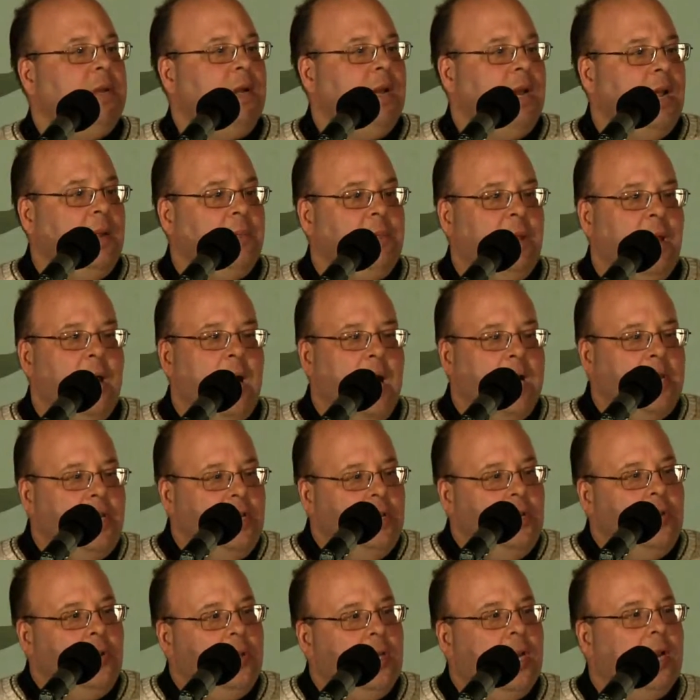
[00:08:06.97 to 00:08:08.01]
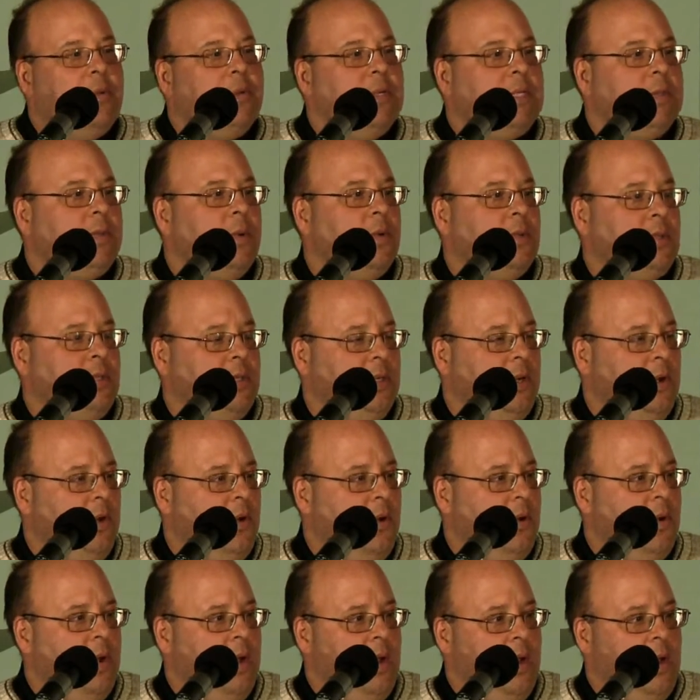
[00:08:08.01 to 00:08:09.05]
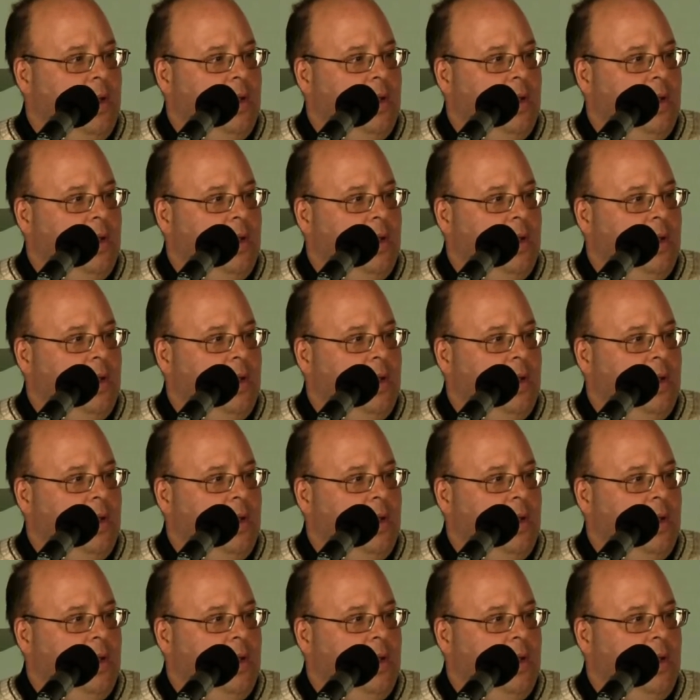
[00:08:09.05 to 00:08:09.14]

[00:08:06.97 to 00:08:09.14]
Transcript: and I, I knew that I was supposed to go